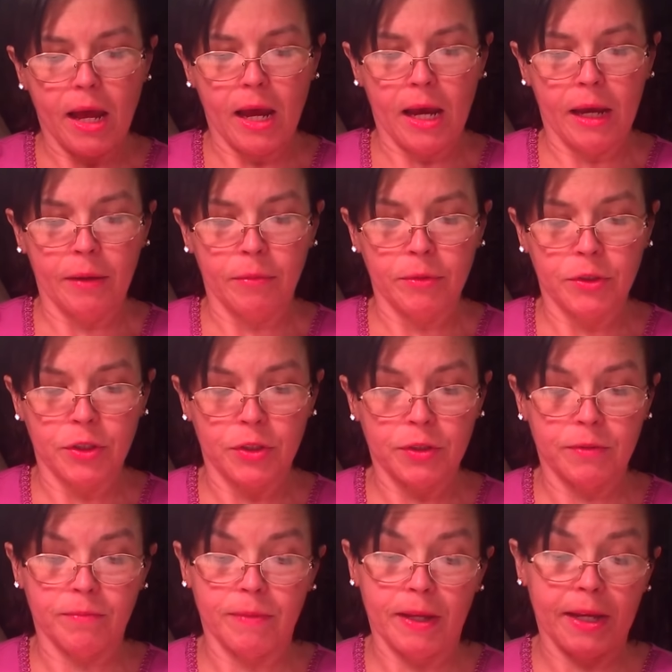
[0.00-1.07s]
I
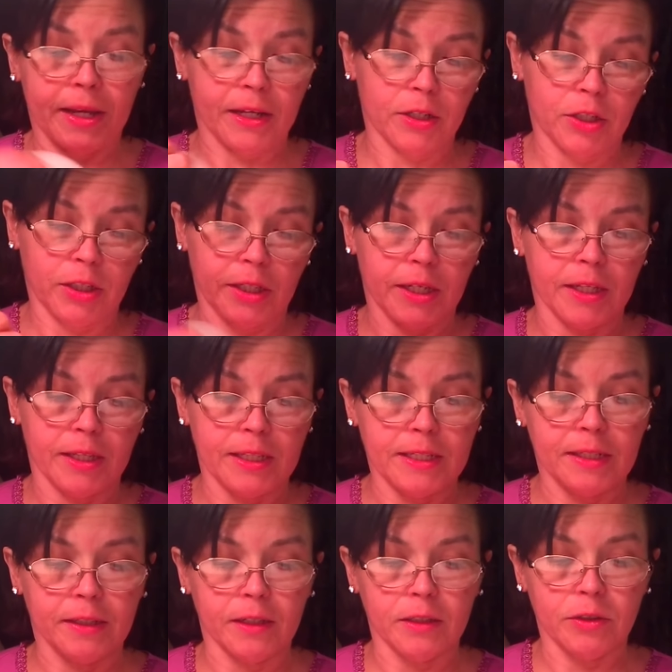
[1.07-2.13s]
actually cut
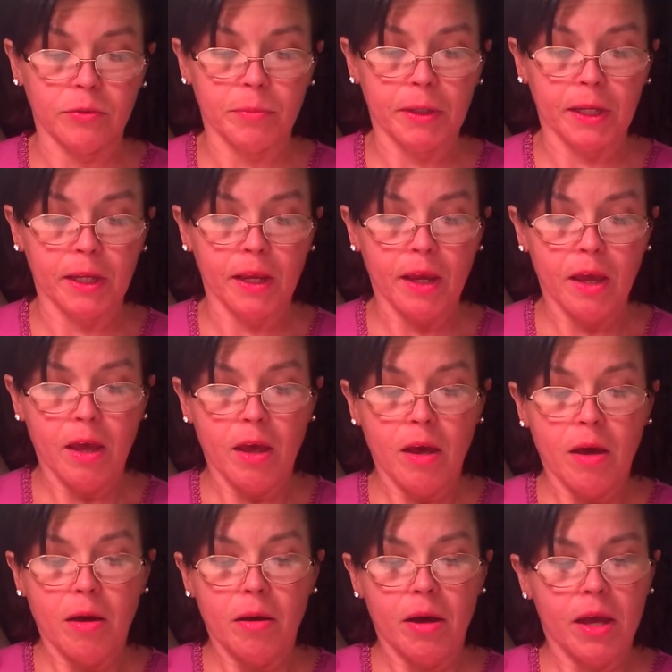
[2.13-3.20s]
these a little too big,
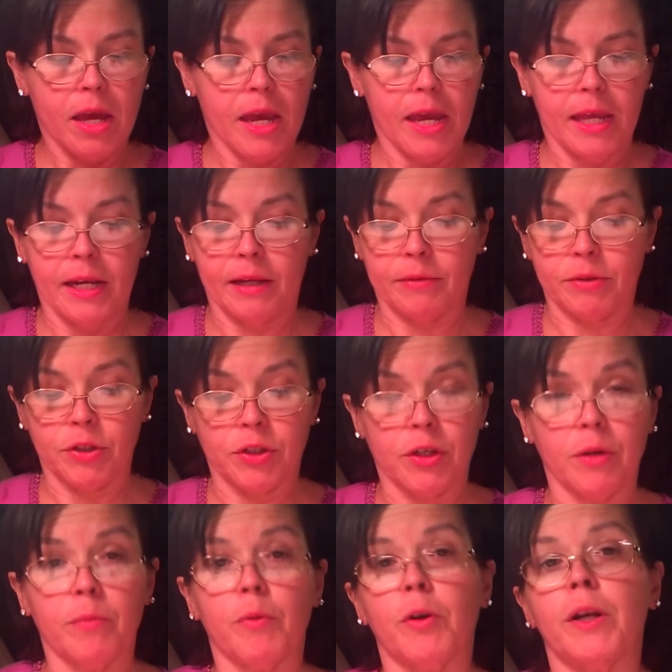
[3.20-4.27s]
and I was just
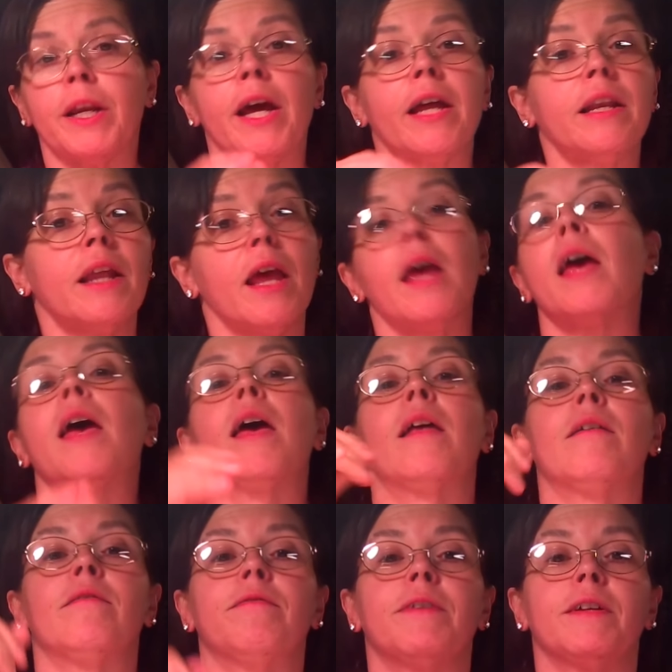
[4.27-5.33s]
going to put it on
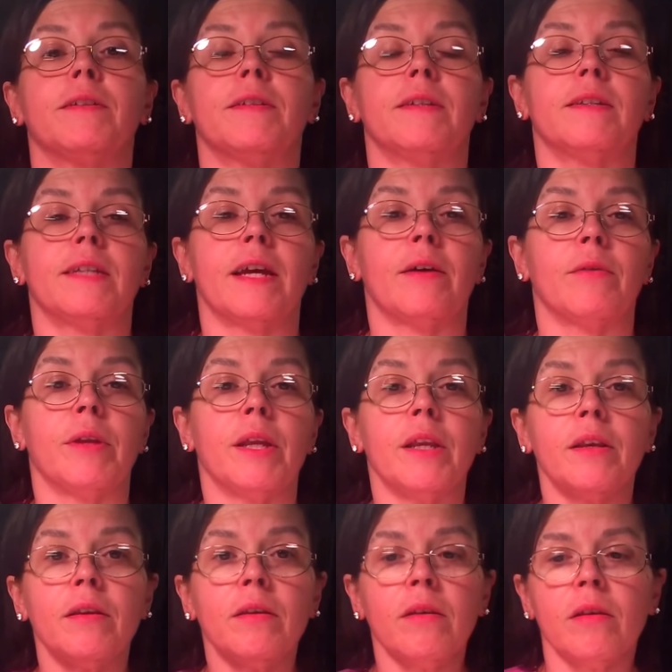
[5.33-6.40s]
and felt it down
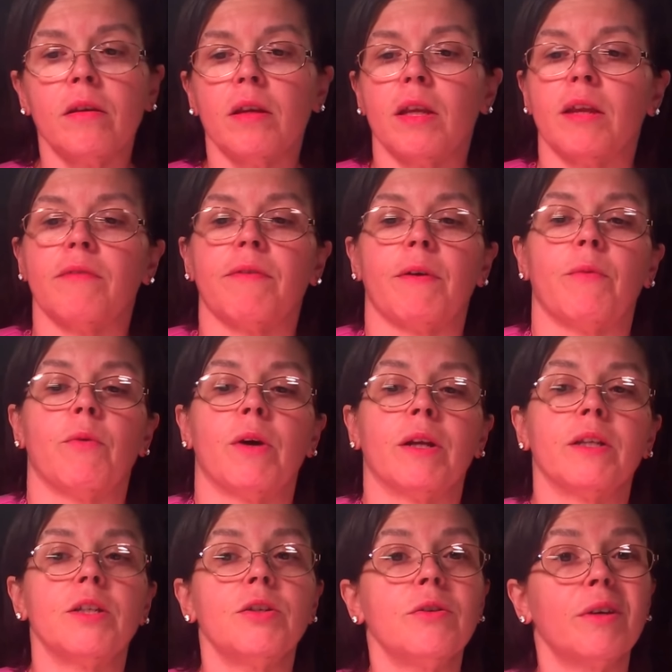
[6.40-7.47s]
in. If I
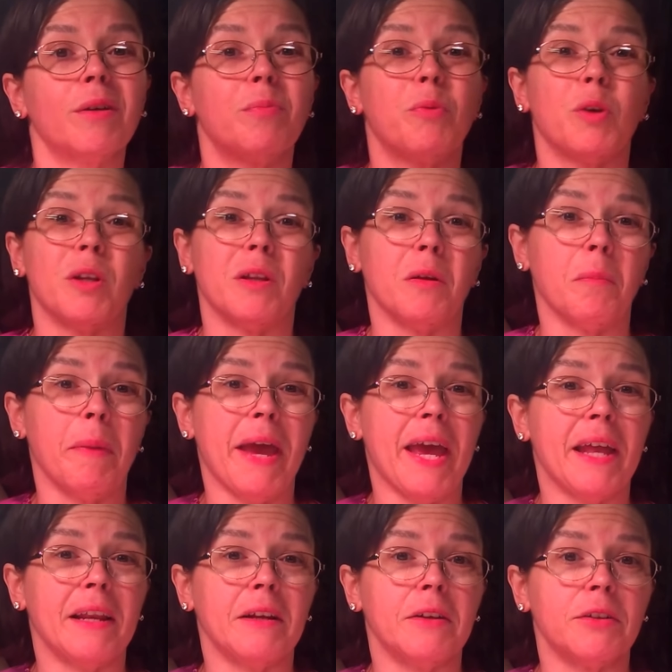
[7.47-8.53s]
wanted to, I could put a little
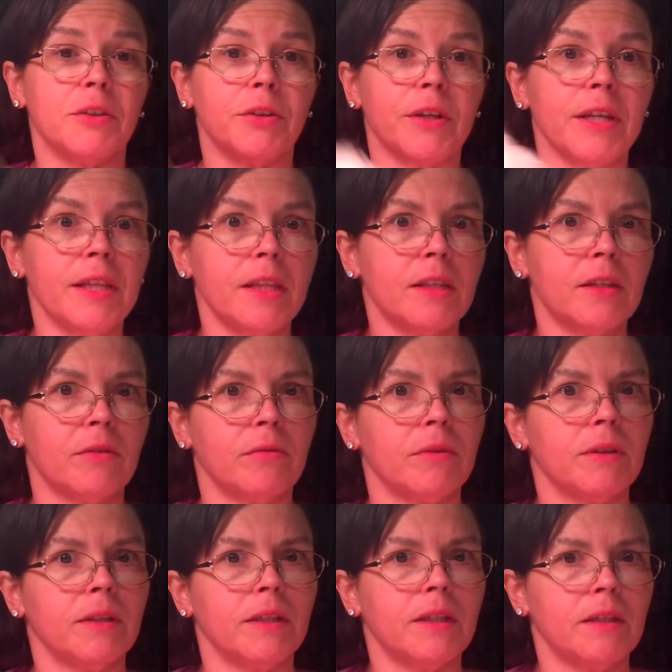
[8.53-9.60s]
padding underneath it to
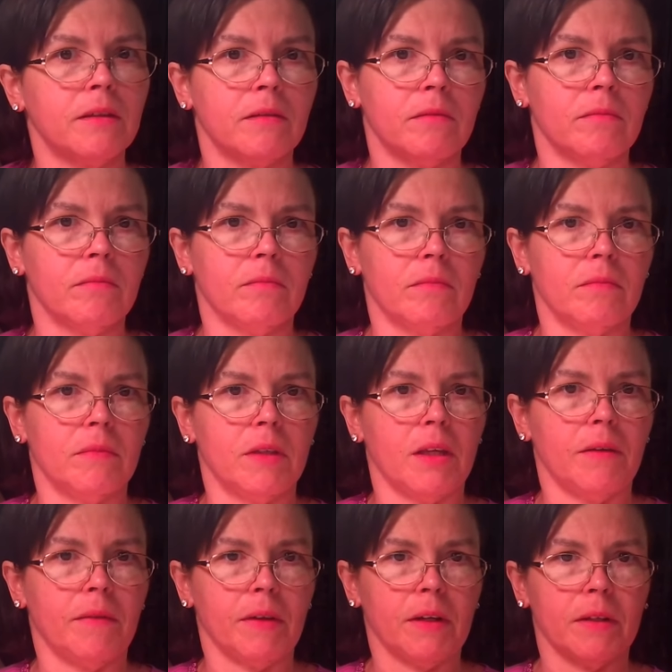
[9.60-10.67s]
really
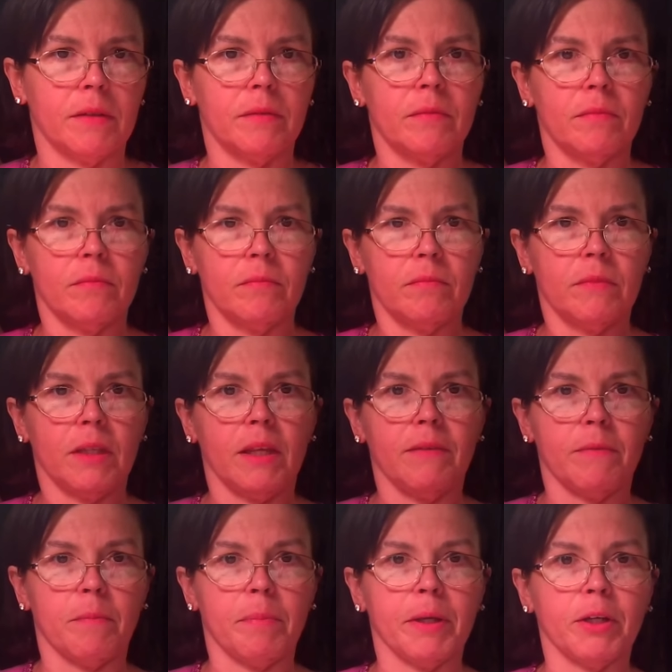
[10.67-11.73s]
give it a
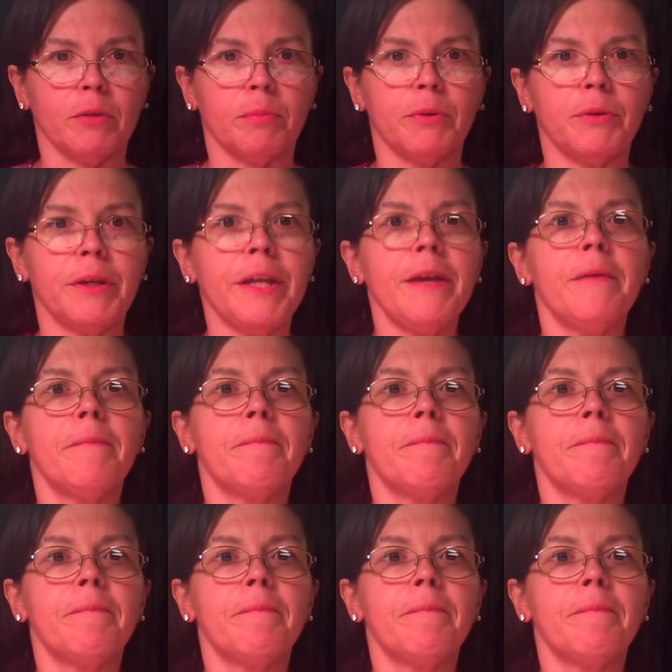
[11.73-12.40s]
even bigger booty.